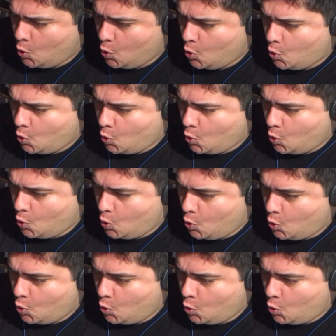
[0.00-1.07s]

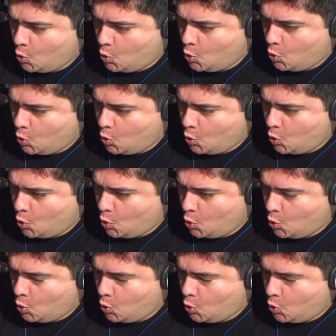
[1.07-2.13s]

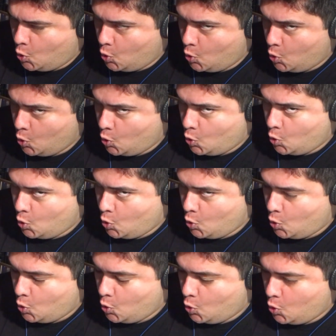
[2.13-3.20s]

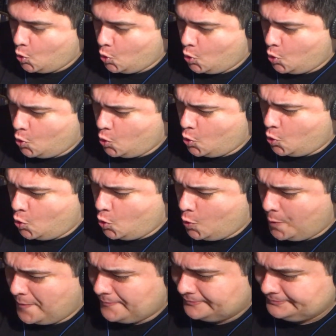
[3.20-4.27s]

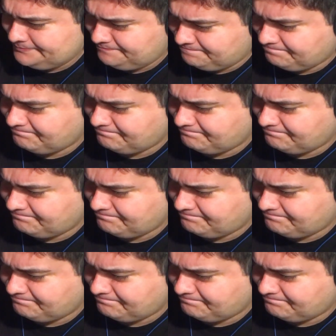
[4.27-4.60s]
[no speech]